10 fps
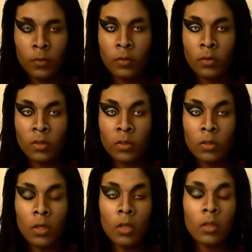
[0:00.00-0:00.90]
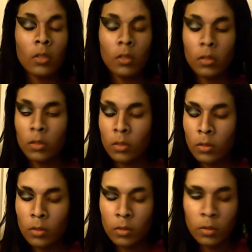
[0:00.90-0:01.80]

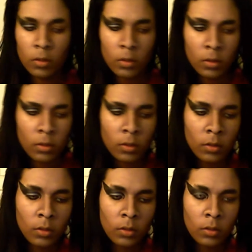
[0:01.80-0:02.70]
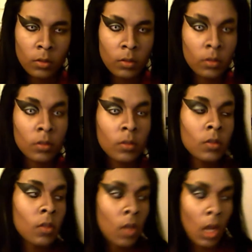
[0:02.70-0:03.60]
Nothing is said.